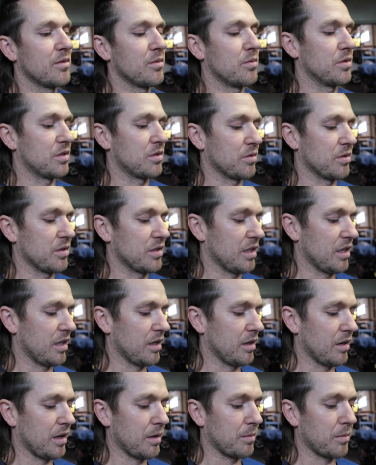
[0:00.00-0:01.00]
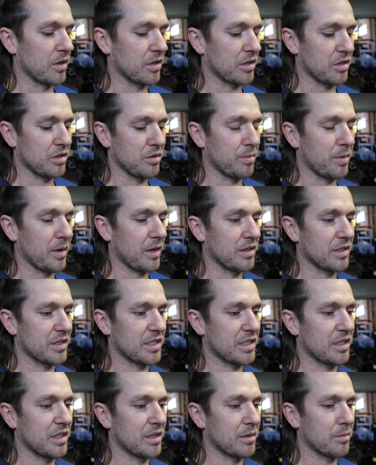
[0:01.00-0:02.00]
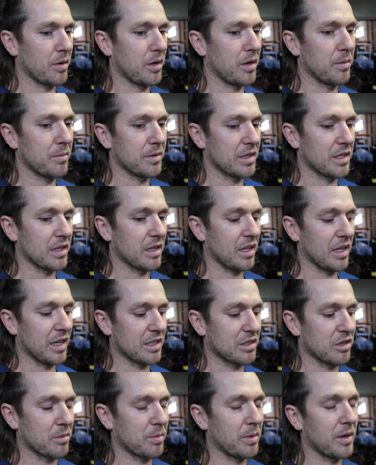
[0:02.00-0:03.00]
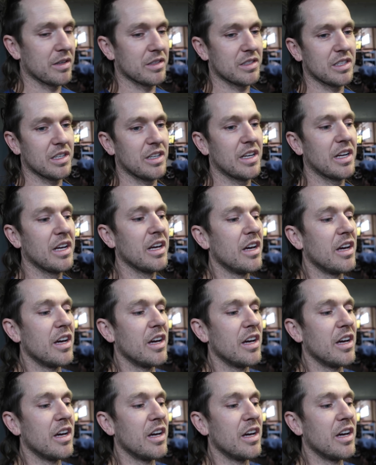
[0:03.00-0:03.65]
which was a MR2 power steering pump with the electric power steering,